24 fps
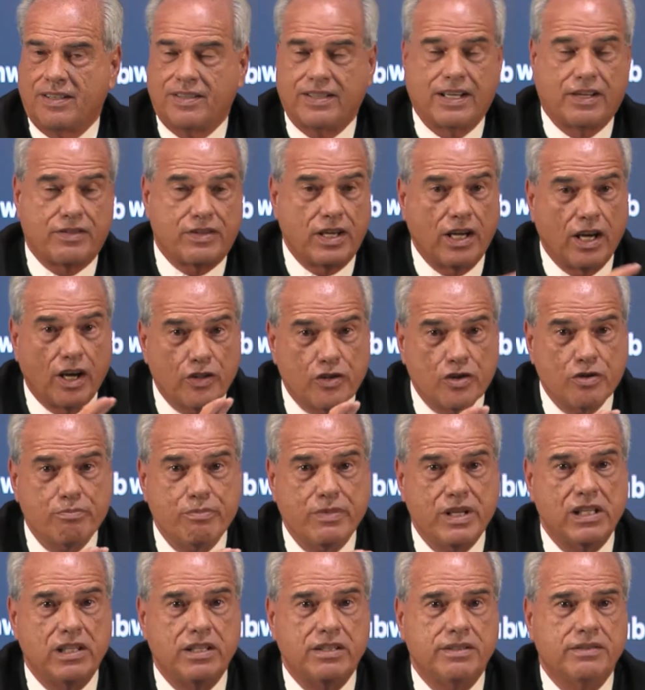Now the other 1
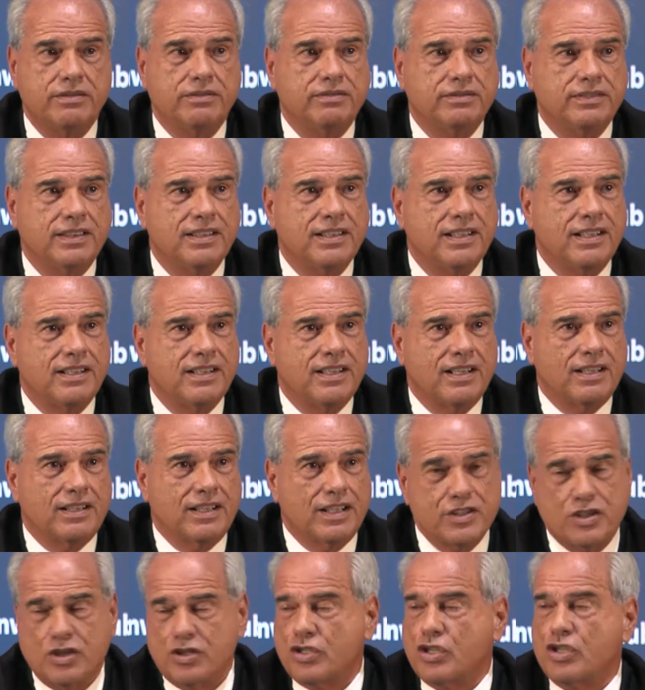million,
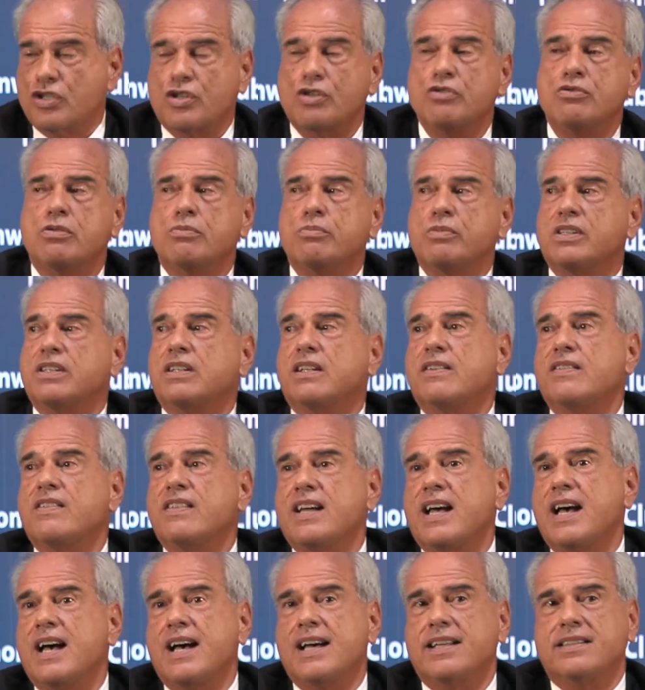let's assume
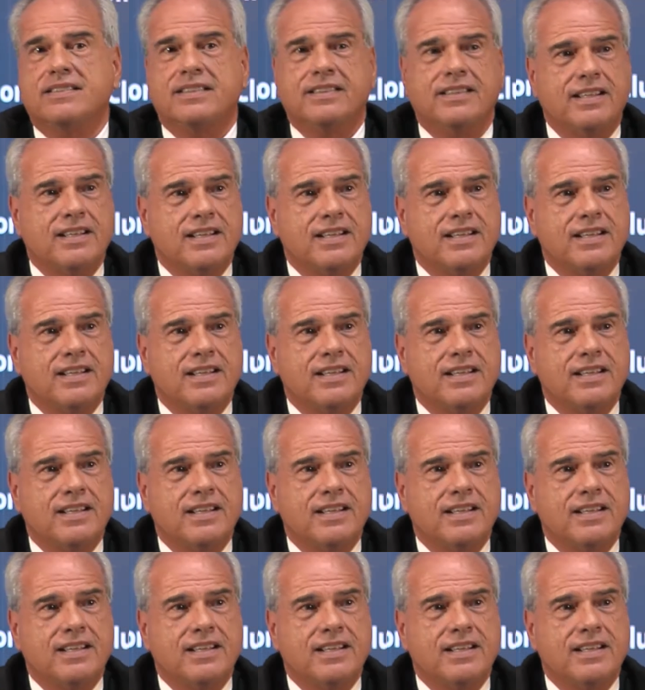that